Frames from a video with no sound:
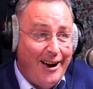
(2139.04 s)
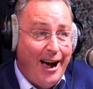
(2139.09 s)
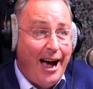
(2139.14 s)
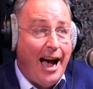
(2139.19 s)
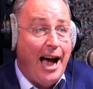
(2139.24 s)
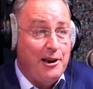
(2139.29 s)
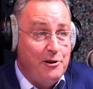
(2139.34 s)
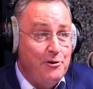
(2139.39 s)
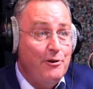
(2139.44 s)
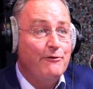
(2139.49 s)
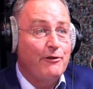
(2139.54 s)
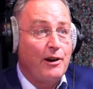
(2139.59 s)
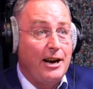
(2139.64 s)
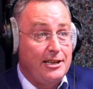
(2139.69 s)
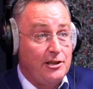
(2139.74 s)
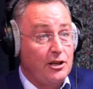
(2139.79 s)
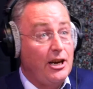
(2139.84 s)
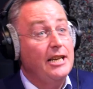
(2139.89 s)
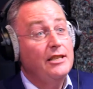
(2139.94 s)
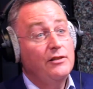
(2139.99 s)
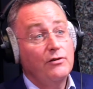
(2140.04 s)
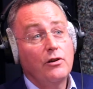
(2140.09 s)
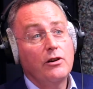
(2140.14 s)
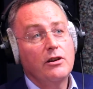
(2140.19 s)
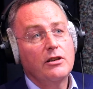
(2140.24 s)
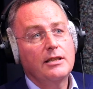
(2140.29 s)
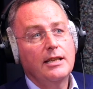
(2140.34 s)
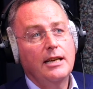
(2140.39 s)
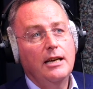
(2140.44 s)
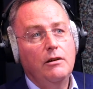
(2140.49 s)
a new franchise for
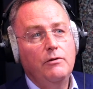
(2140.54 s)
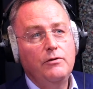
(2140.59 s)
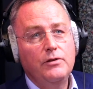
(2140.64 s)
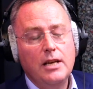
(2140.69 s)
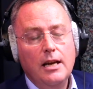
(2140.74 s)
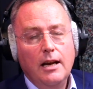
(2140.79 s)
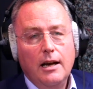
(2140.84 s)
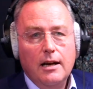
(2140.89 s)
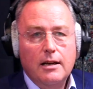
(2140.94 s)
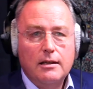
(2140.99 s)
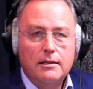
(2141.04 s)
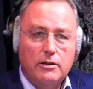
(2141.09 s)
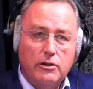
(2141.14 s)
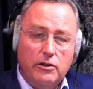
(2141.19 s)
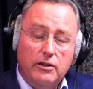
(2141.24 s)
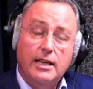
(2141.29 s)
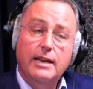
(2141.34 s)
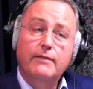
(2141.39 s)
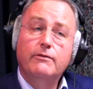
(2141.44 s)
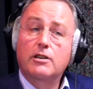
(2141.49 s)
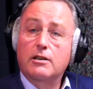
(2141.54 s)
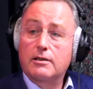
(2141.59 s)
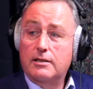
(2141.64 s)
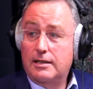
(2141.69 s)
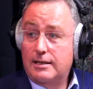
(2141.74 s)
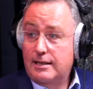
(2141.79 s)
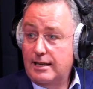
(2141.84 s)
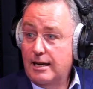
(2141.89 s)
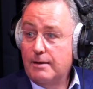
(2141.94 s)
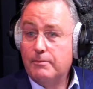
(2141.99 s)
ourselves. So you then got to
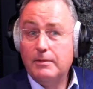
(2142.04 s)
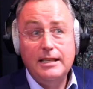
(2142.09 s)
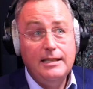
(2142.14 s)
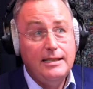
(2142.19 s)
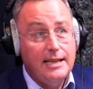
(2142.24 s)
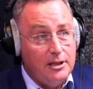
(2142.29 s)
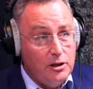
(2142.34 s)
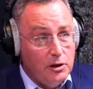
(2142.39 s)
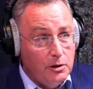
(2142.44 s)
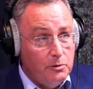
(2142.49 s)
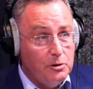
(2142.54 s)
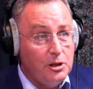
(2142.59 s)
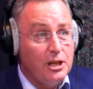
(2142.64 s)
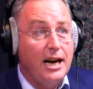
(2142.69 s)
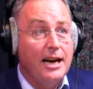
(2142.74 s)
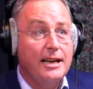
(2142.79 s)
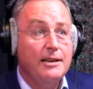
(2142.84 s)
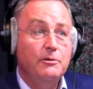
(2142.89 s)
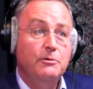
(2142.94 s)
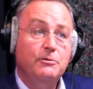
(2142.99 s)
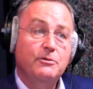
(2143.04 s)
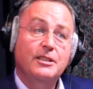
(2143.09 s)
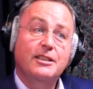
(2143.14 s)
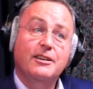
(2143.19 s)
set up the digital channels,